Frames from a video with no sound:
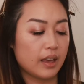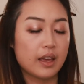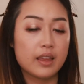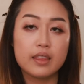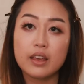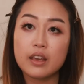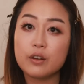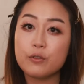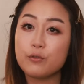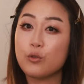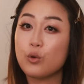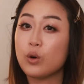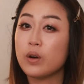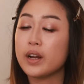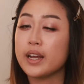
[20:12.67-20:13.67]
And then
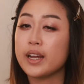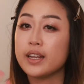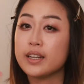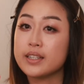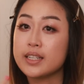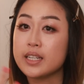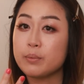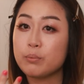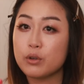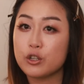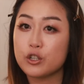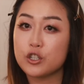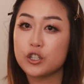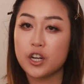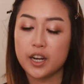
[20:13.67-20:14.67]
for a
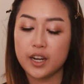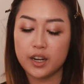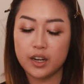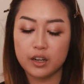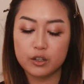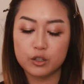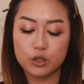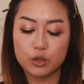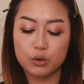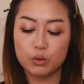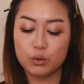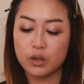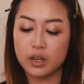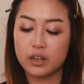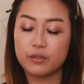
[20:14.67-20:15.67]
deeper shade
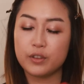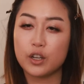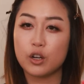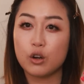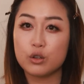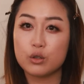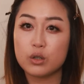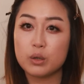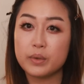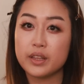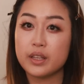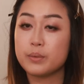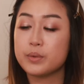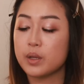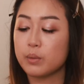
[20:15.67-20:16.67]
to kind of like contour my
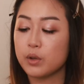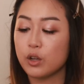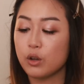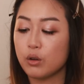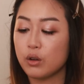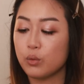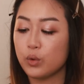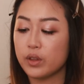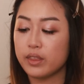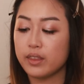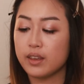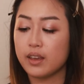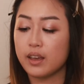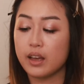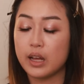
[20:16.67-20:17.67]
lips, I'm gonna go in with
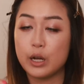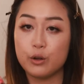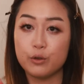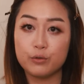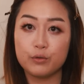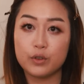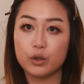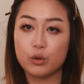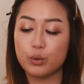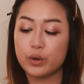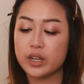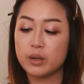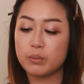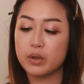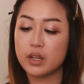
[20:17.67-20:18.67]
the e.l.f.
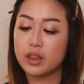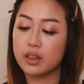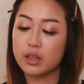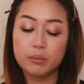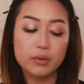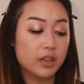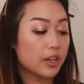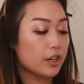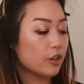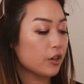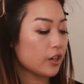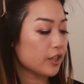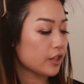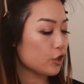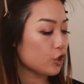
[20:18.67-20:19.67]
cream lip
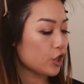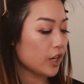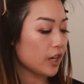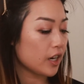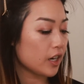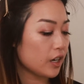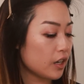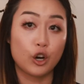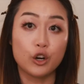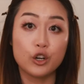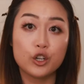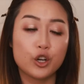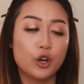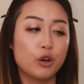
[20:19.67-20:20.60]
liner in the shade Dark